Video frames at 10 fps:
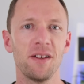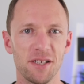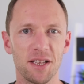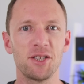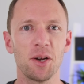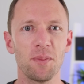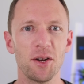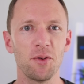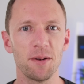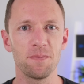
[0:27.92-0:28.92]
So let's jump
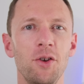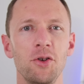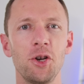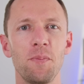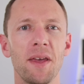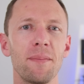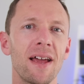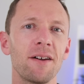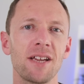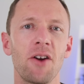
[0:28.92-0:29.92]
into it. YouTube
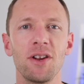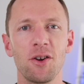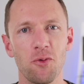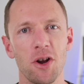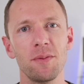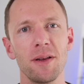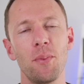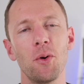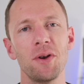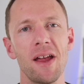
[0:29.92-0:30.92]
thumbnails are an incredibly
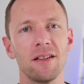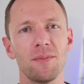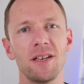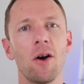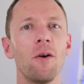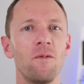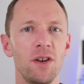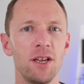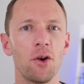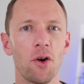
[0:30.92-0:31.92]
important element of
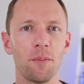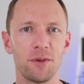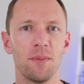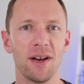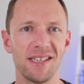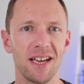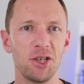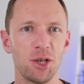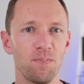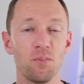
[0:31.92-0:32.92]
video
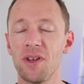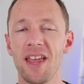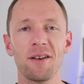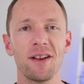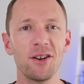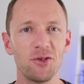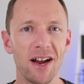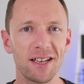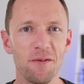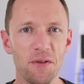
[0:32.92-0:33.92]
optimization. Without an
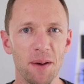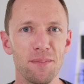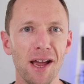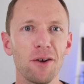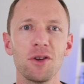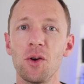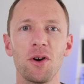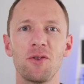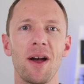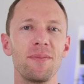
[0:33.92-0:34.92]
attractive thumbnail, you
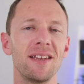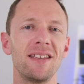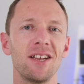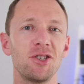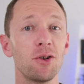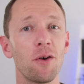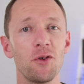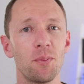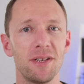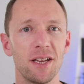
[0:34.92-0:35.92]
won't grab the attention of
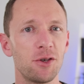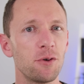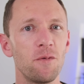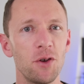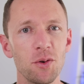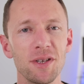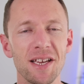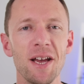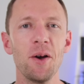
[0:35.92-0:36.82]
your potential viewers,